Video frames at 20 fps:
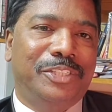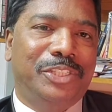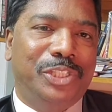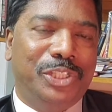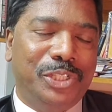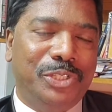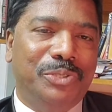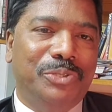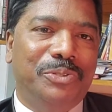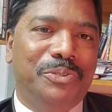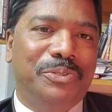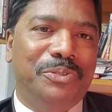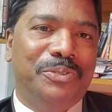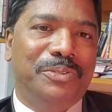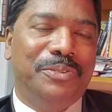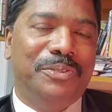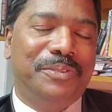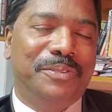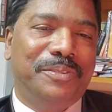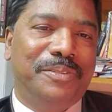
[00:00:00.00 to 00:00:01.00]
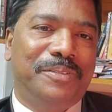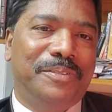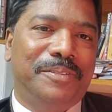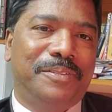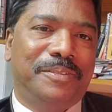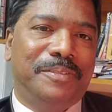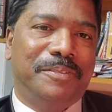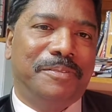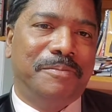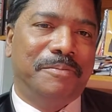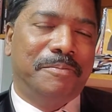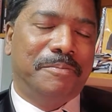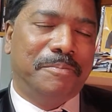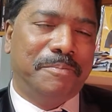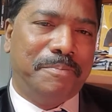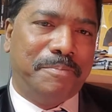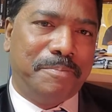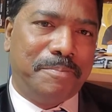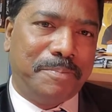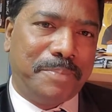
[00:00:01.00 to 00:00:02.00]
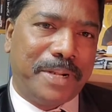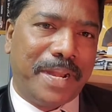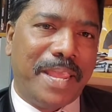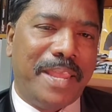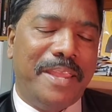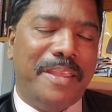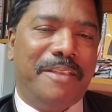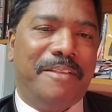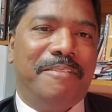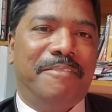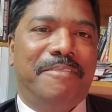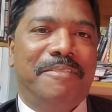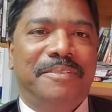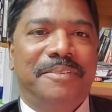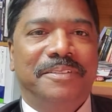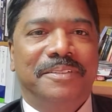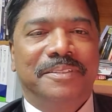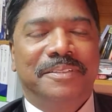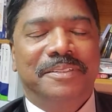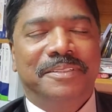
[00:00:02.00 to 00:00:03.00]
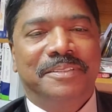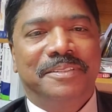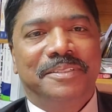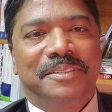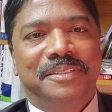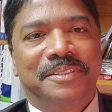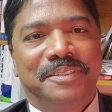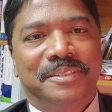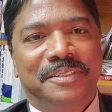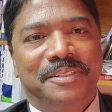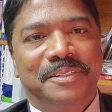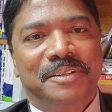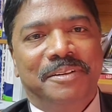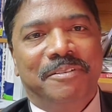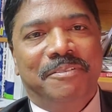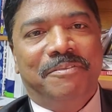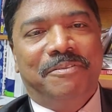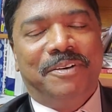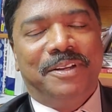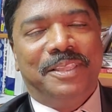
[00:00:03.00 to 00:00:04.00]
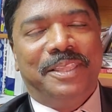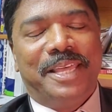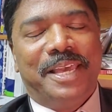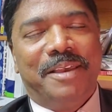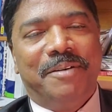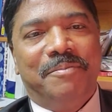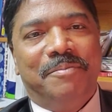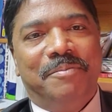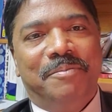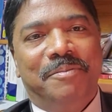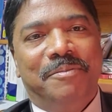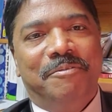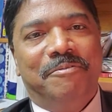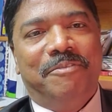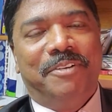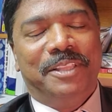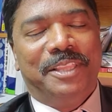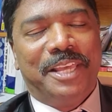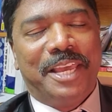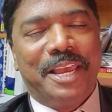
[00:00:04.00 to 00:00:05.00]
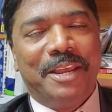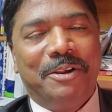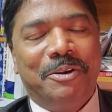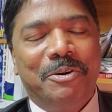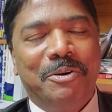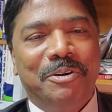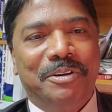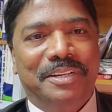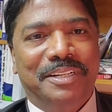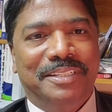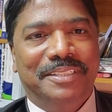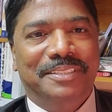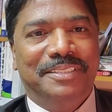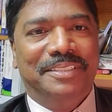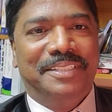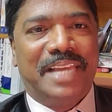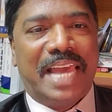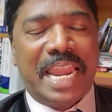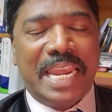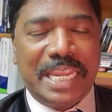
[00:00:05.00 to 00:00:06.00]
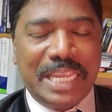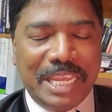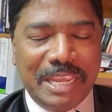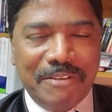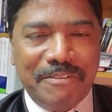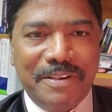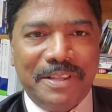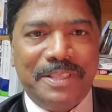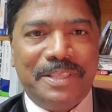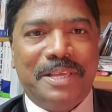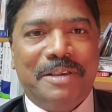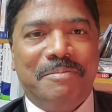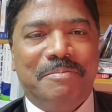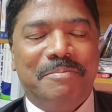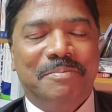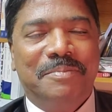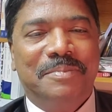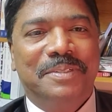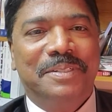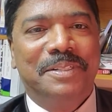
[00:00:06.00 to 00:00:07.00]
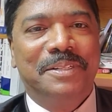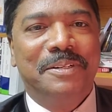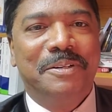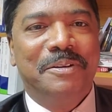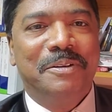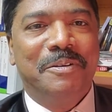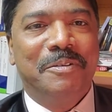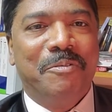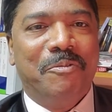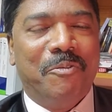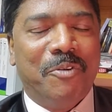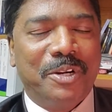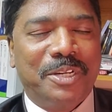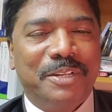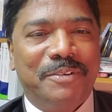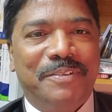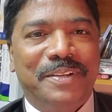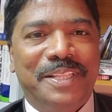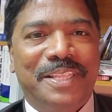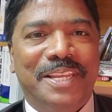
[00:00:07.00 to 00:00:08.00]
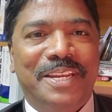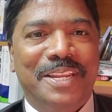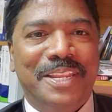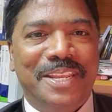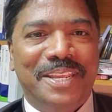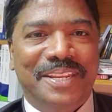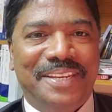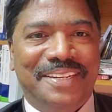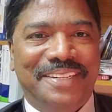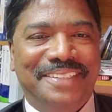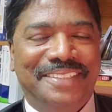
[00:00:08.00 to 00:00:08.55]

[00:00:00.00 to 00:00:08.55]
to praying for them, for their good, and giving them whatever they need.